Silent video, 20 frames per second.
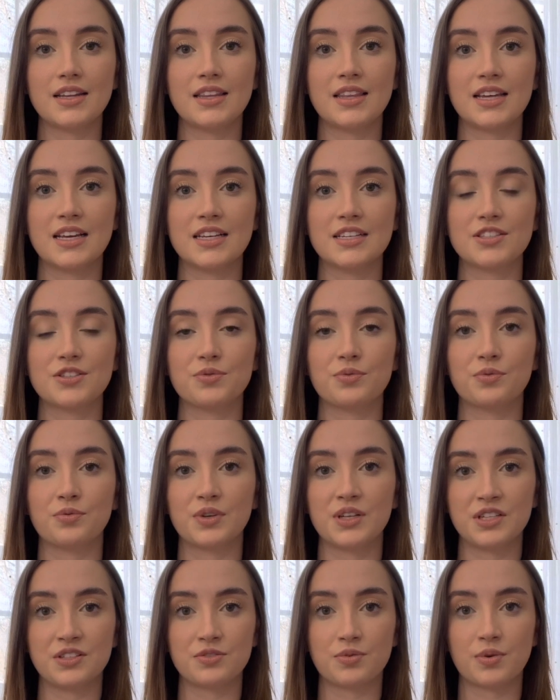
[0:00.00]
this
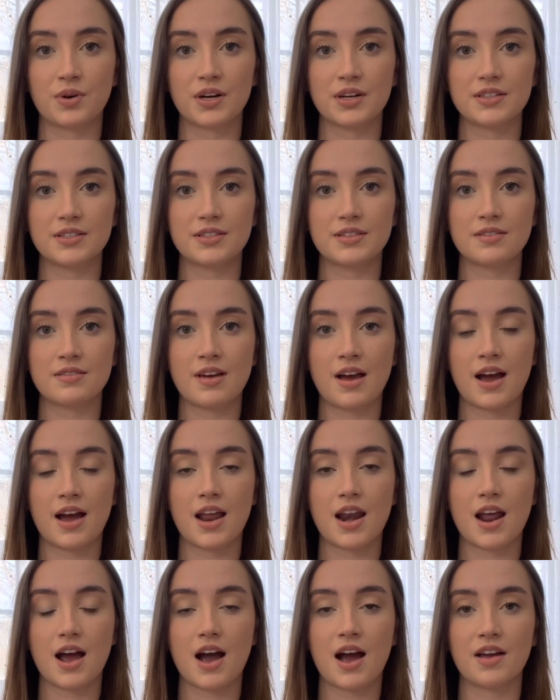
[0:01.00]
resource
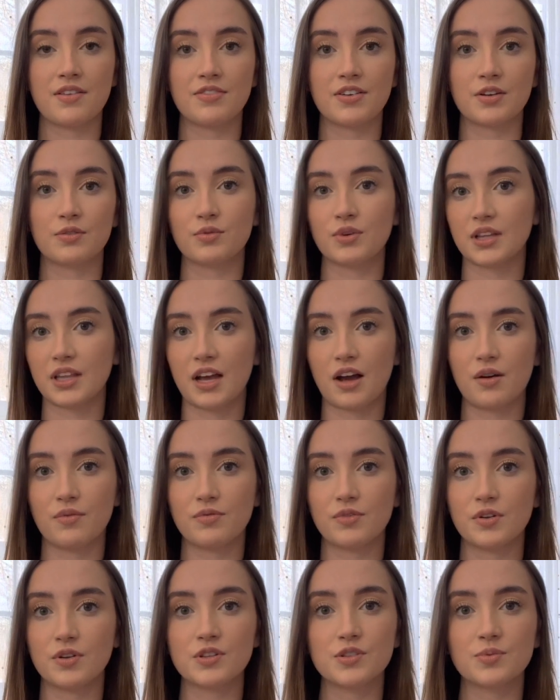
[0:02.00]
that I found really
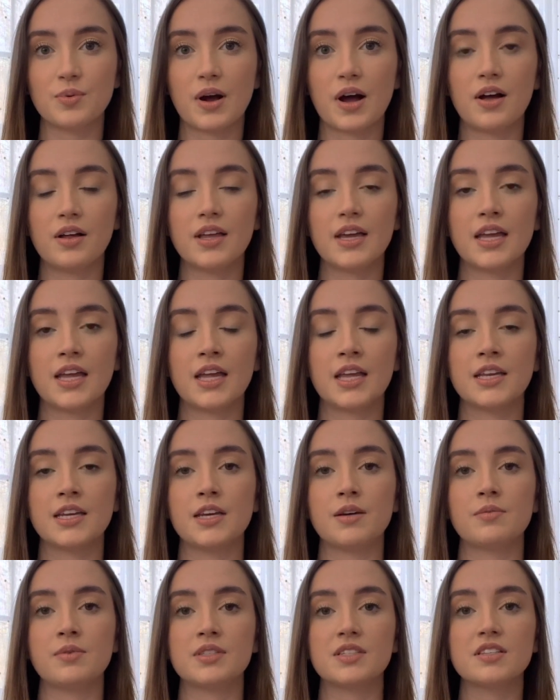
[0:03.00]
helpful as well, and
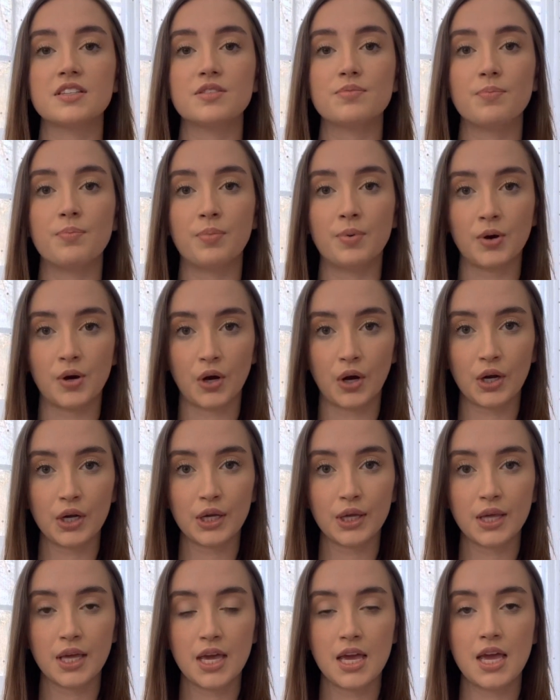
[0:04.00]
it was this
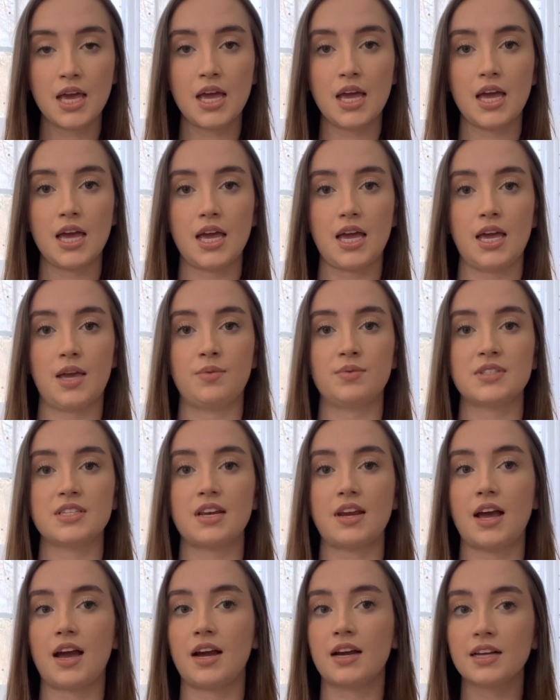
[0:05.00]
book. It was
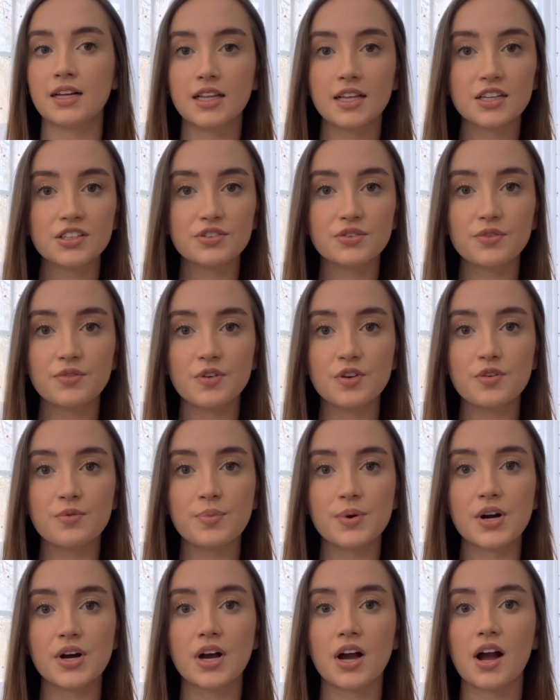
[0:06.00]
an NCLEX review
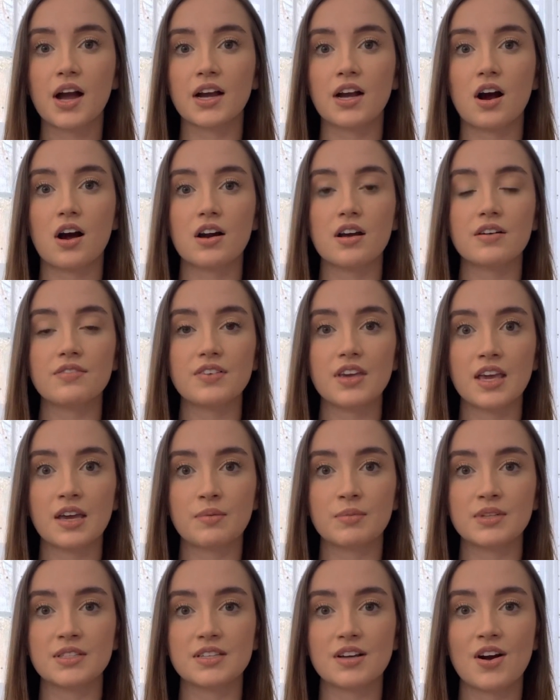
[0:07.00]
book I got off
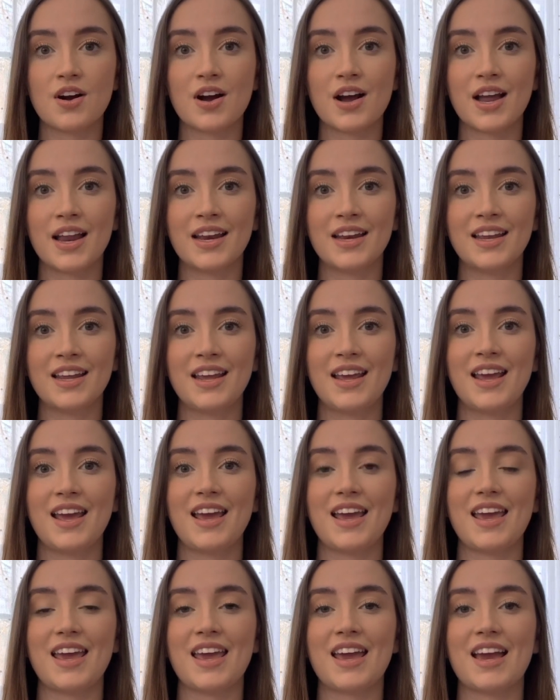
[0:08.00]
Amazon,
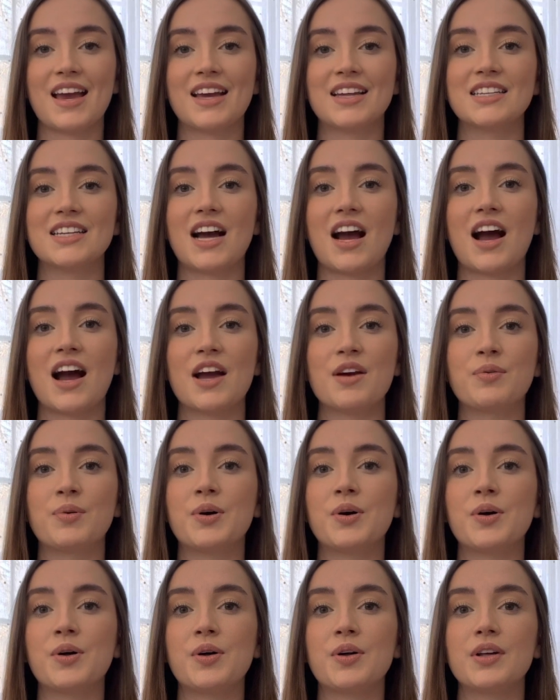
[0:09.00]
and I
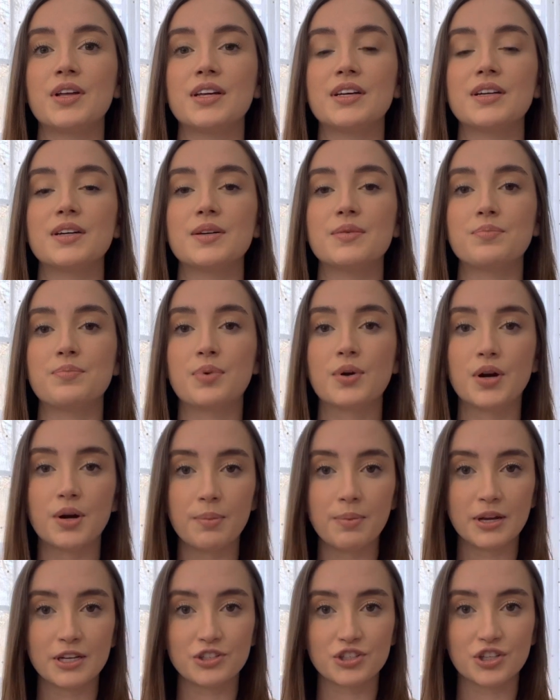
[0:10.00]
will put a
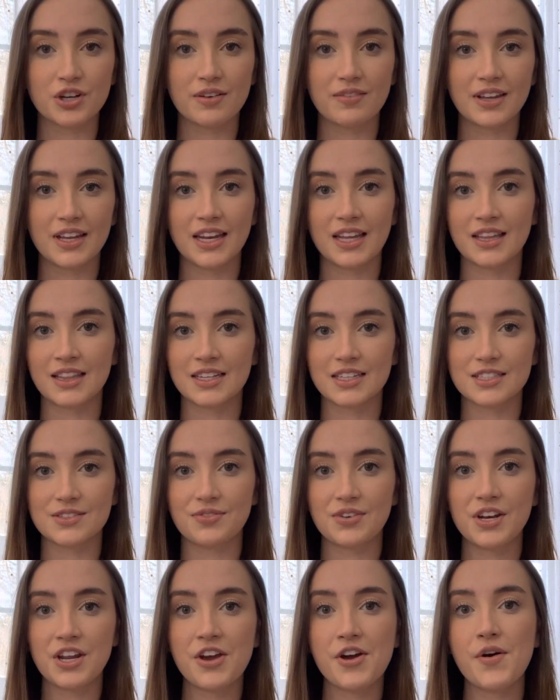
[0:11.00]
picture of it in this
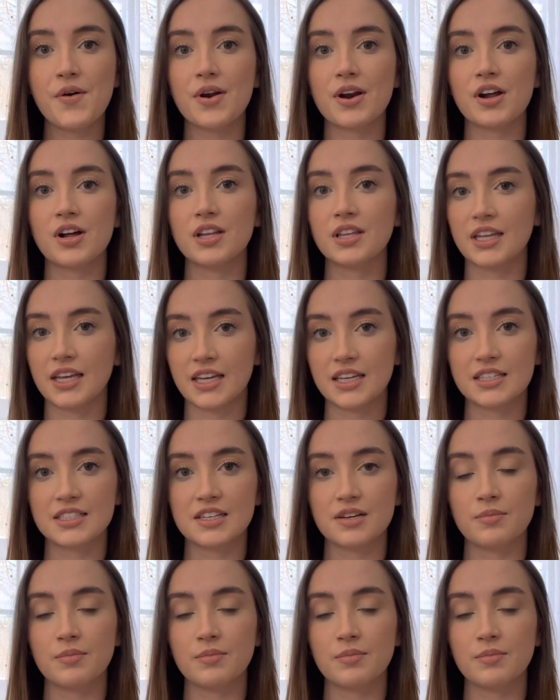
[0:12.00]
video and I'll link it down